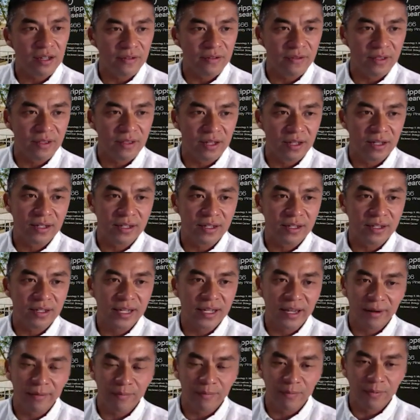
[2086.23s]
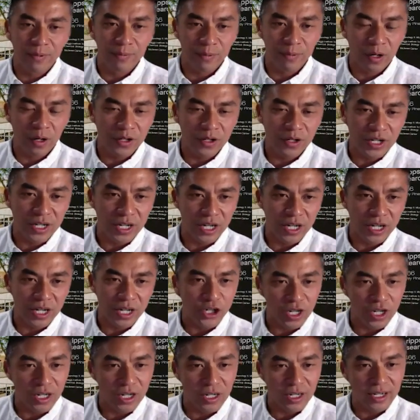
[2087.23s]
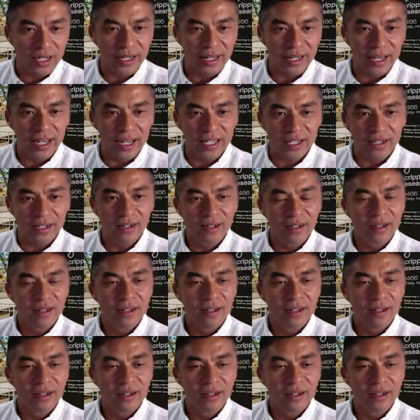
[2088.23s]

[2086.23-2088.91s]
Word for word: of the SAGA protein and gene, he can ask